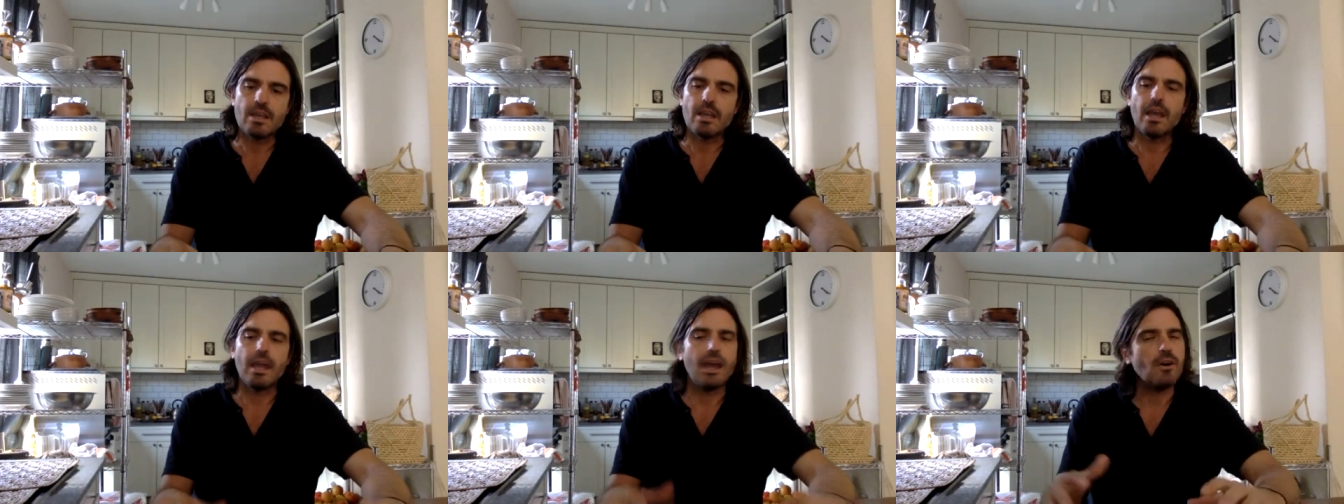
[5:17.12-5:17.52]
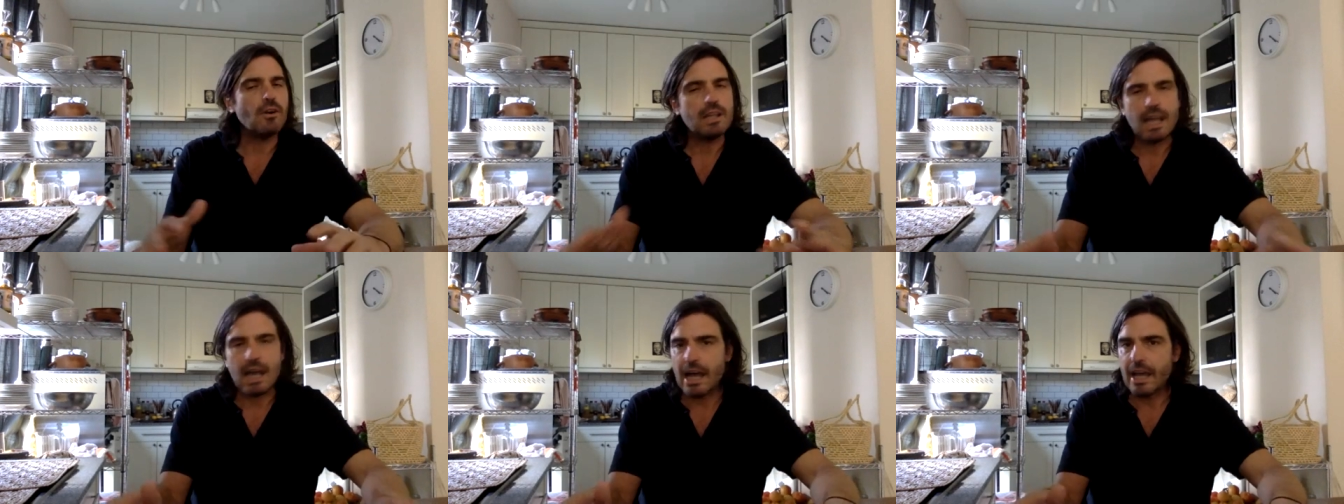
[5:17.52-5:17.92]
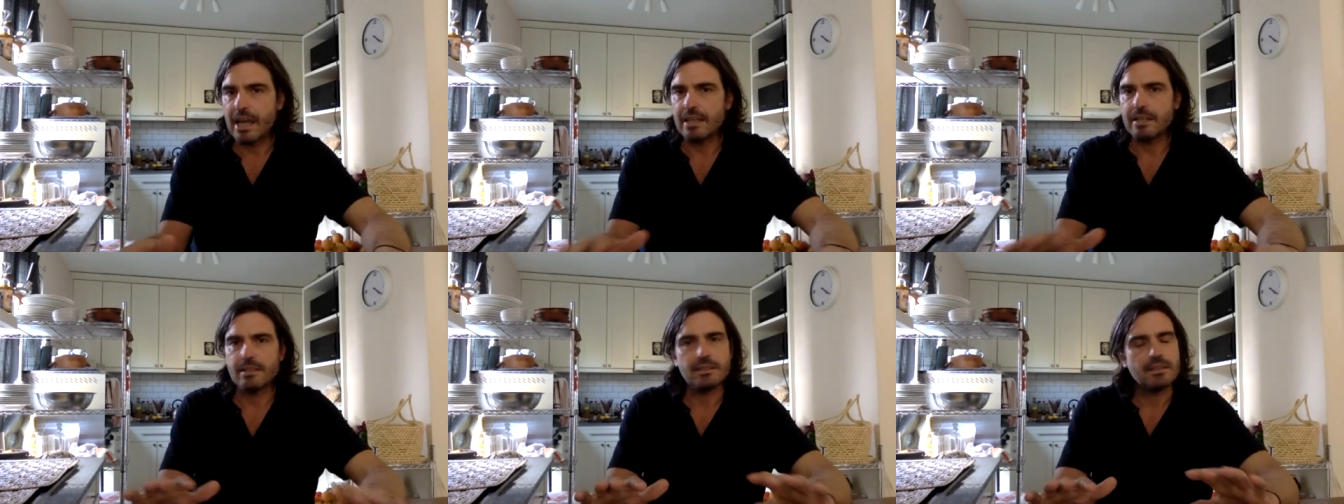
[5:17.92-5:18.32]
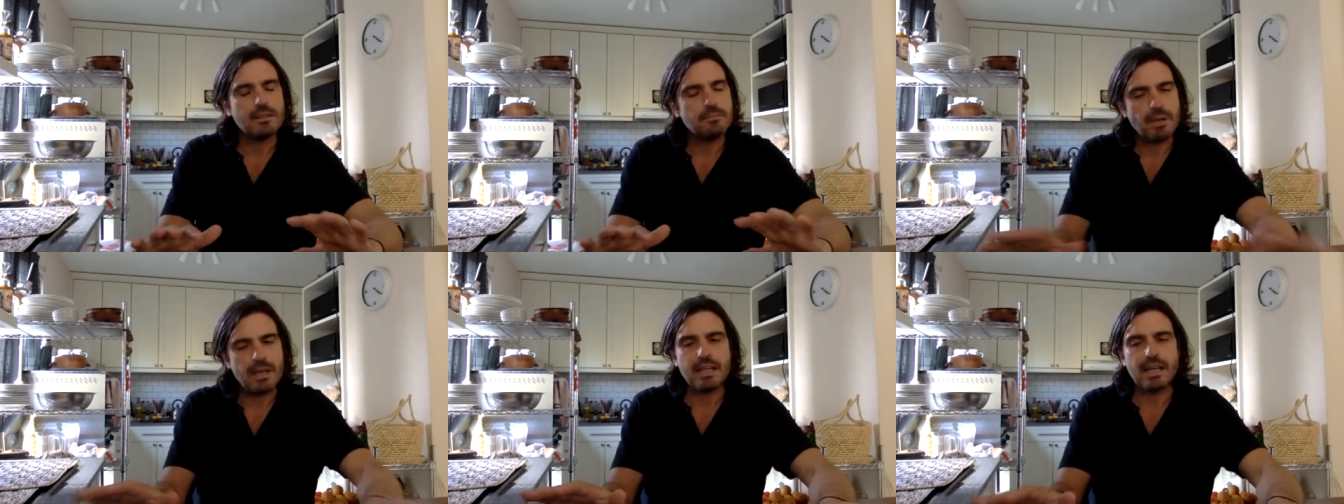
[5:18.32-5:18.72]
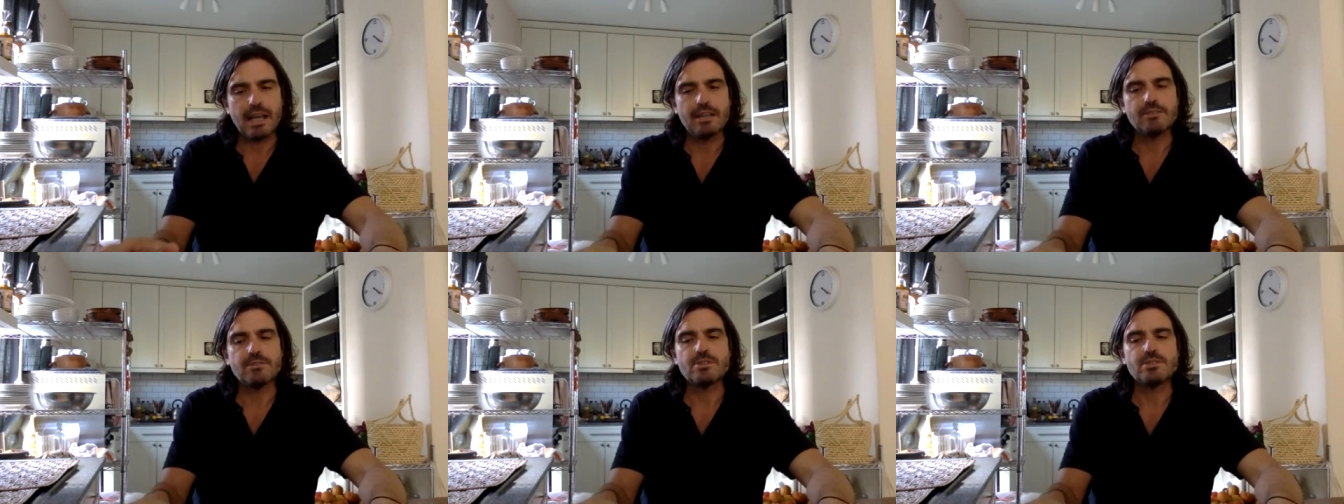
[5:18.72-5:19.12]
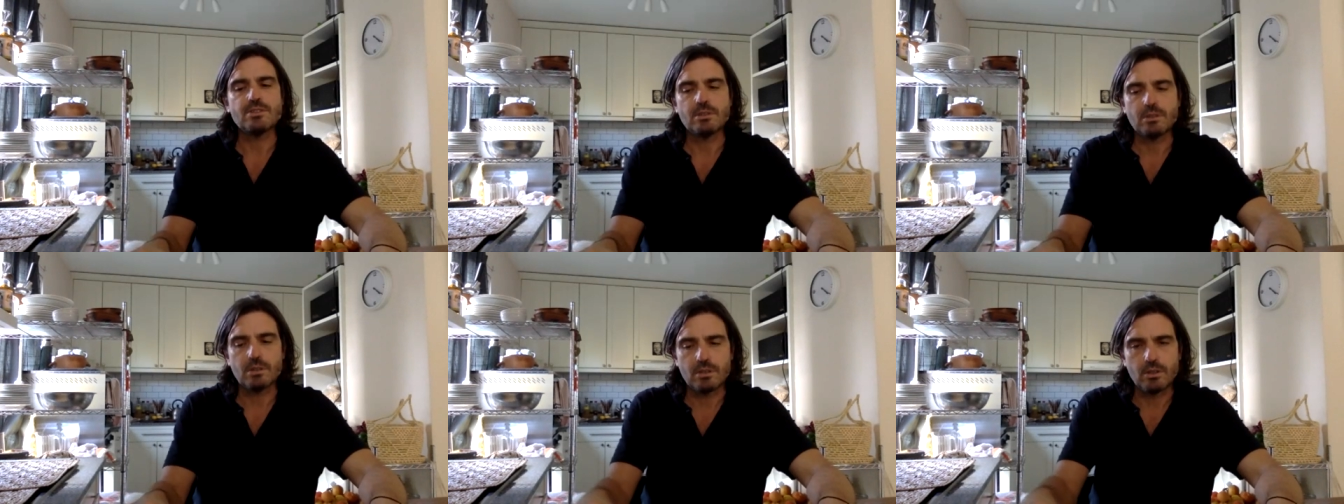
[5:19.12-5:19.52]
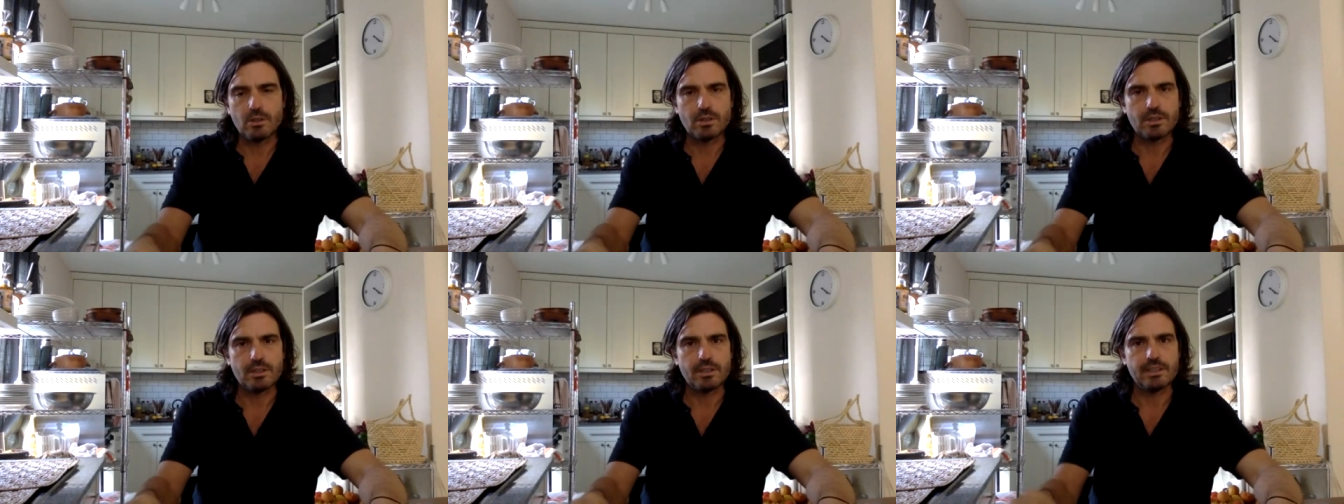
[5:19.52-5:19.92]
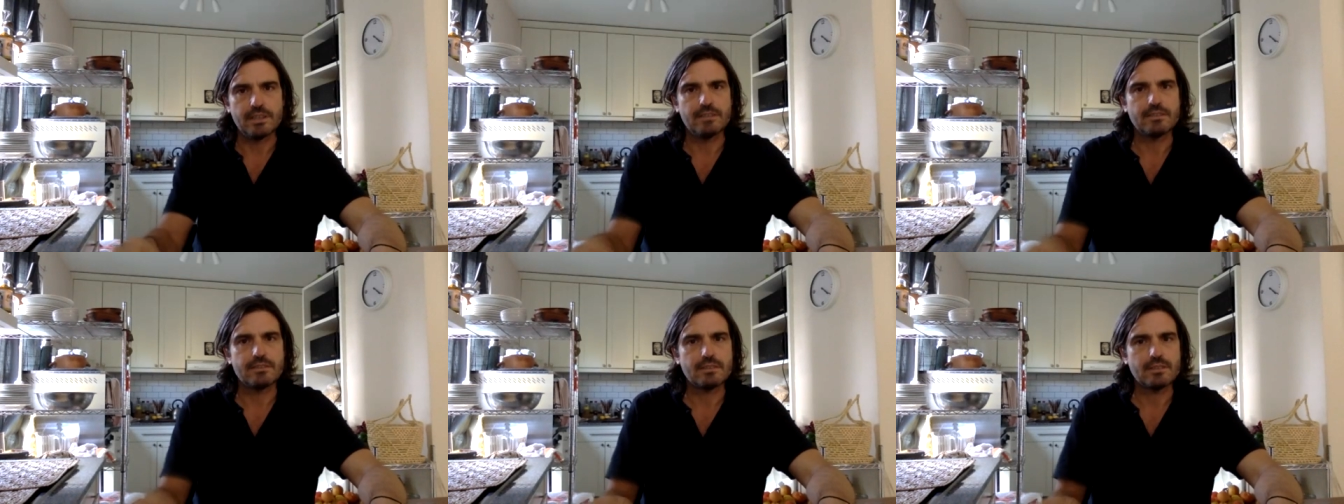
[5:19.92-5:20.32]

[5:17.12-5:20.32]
Uh, online in many countries, you can order it.